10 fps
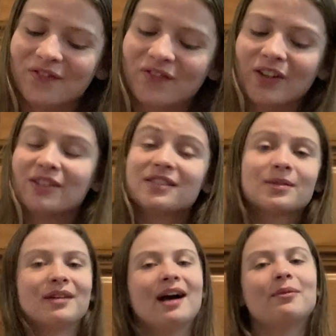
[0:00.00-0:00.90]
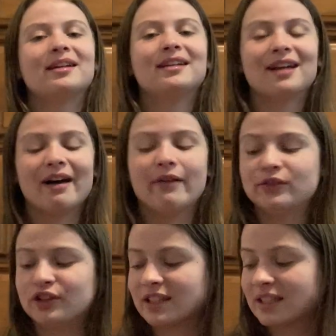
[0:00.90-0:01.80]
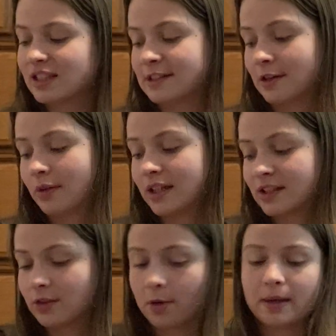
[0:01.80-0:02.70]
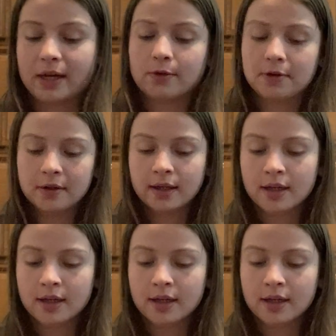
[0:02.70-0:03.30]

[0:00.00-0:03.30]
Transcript: First, now we have Justice Sonia Sotomayor.